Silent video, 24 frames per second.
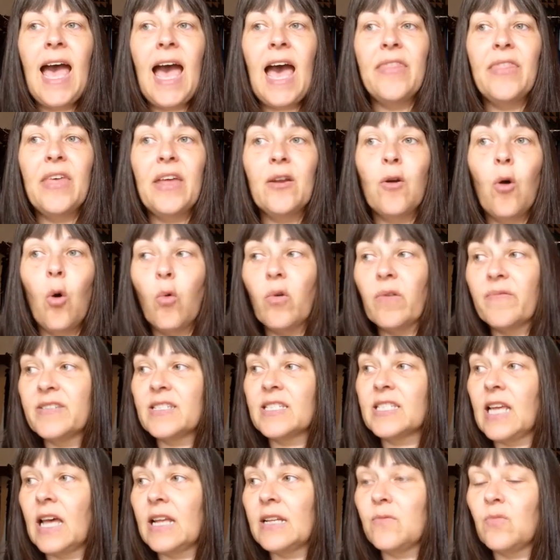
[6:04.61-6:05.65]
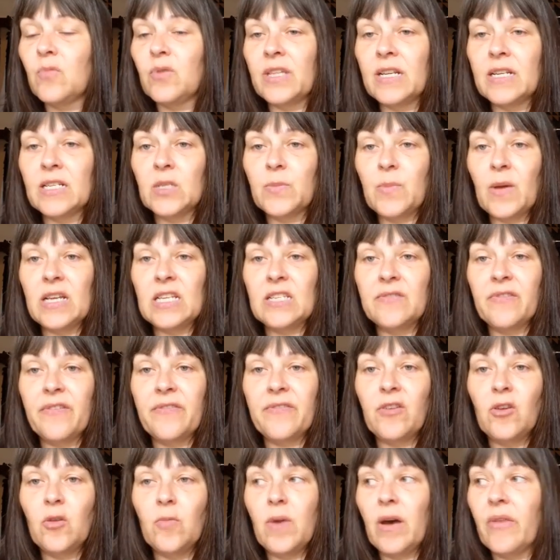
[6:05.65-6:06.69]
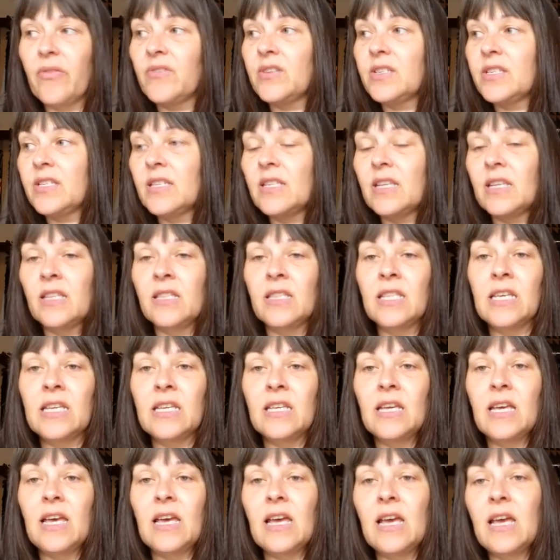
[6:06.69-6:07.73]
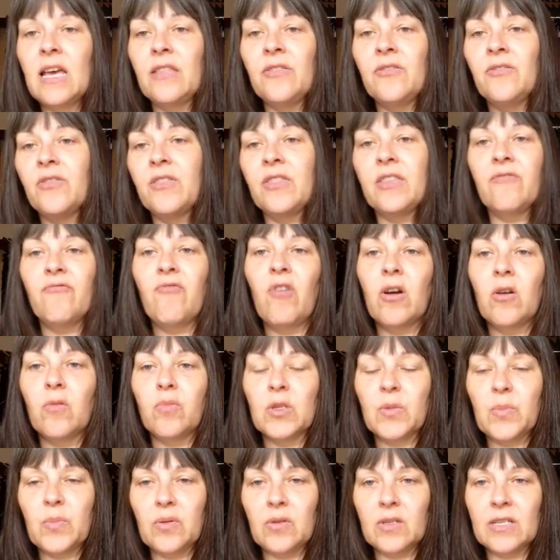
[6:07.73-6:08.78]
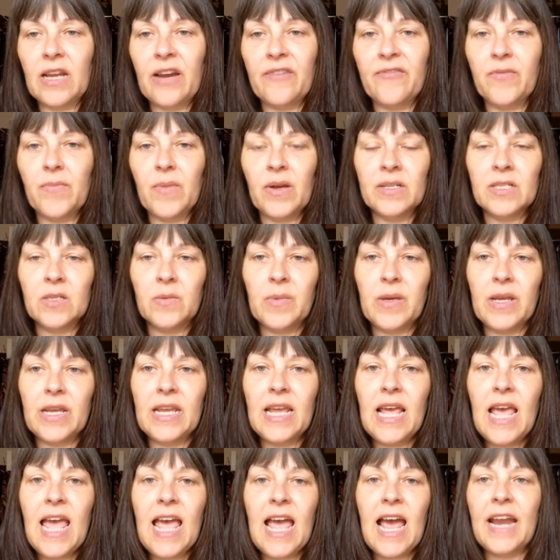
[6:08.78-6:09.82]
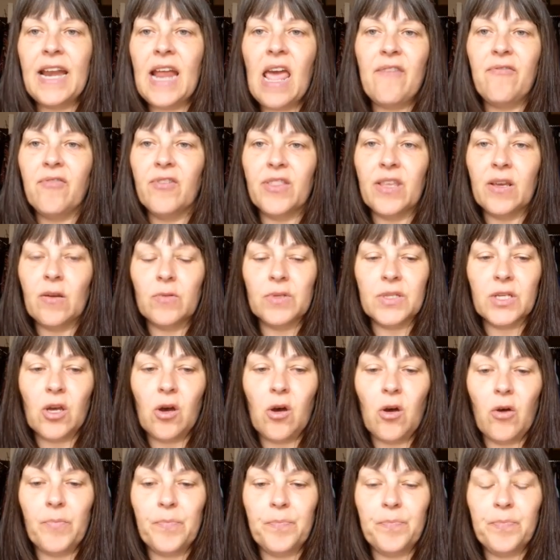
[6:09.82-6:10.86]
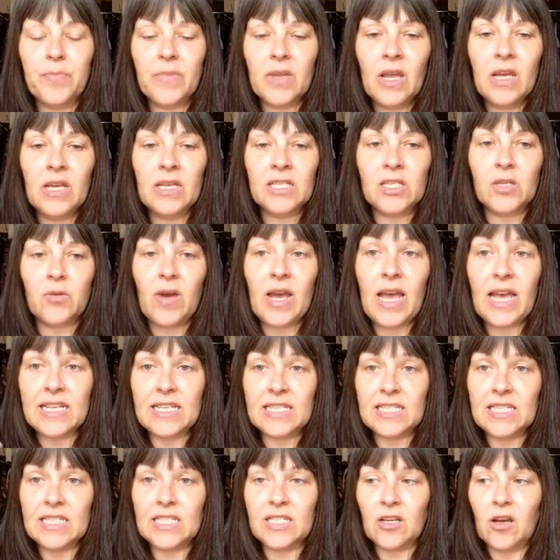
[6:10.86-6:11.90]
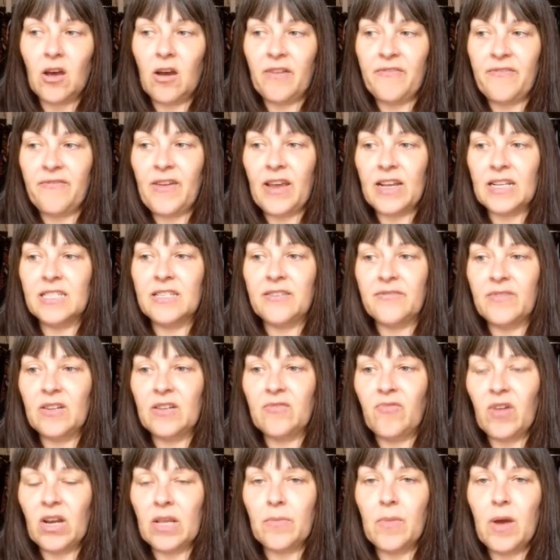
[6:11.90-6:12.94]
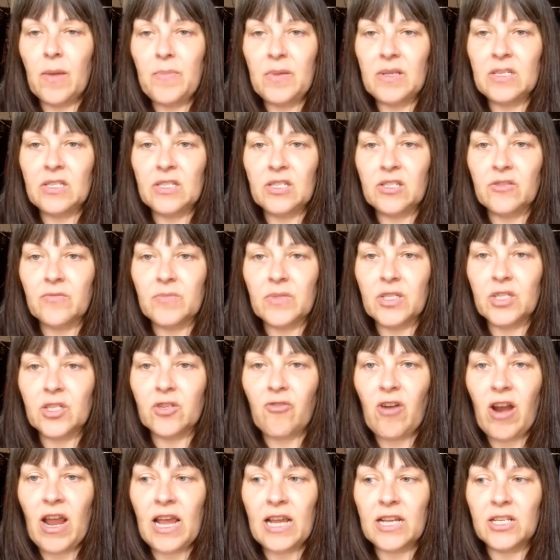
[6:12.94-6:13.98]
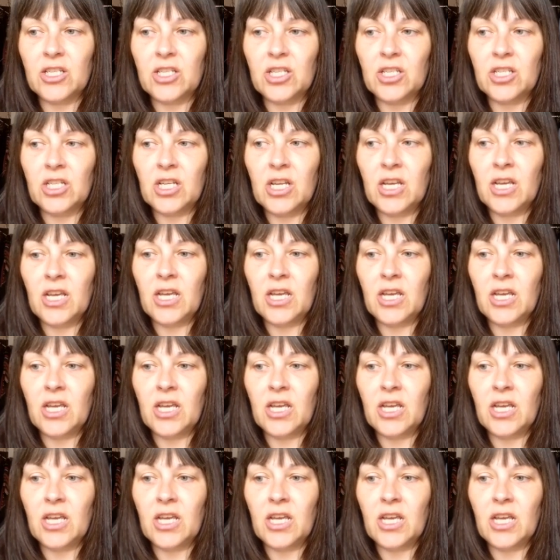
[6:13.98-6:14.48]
And then all of a sudden, within a space of a few months, the rug was pulled out from under me and everything was gone. So I had to start effectively running my business from scratch.